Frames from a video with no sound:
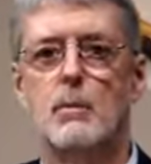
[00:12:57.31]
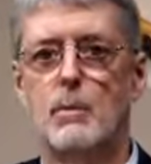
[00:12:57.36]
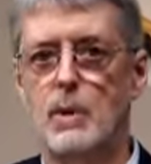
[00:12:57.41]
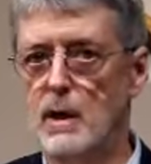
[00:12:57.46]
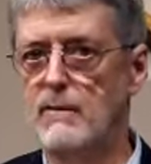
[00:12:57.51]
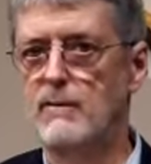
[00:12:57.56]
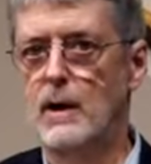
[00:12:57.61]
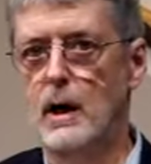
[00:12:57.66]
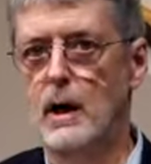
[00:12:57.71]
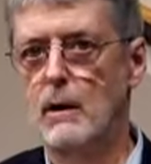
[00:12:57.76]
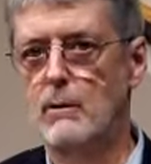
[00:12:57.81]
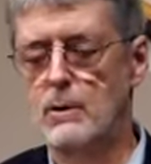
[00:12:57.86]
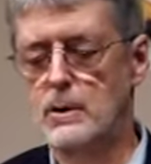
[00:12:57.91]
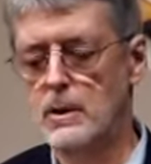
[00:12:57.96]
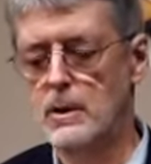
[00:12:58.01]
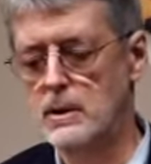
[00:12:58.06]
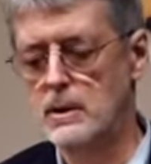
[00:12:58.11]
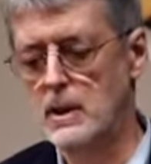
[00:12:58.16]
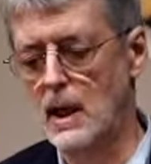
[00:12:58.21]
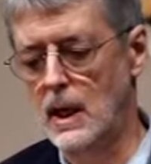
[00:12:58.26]
but of our
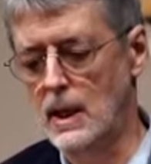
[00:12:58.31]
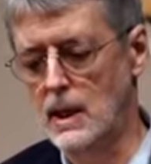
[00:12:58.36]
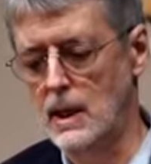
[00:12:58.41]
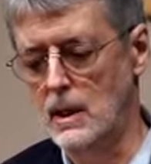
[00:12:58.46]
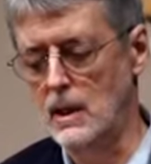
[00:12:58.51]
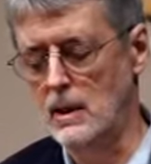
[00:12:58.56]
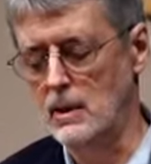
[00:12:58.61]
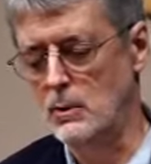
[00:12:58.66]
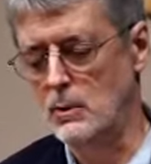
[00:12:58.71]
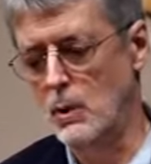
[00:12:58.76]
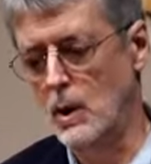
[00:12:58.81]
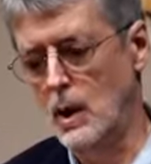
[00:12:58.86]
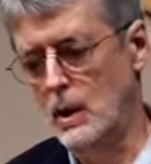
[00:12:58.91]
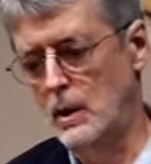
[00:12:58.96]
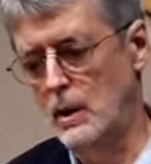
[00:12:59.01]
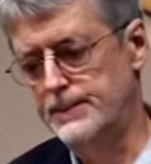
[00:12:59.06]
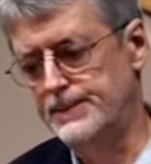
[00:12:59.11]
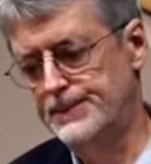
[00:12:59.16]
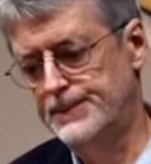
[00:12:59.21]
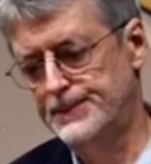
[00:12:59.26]
society as
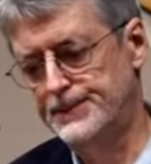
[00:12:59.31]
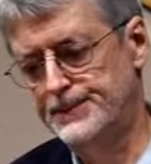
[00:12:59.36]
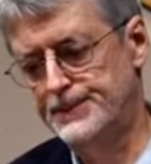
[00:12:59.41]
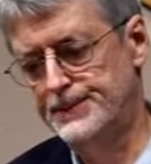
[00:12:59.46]
well.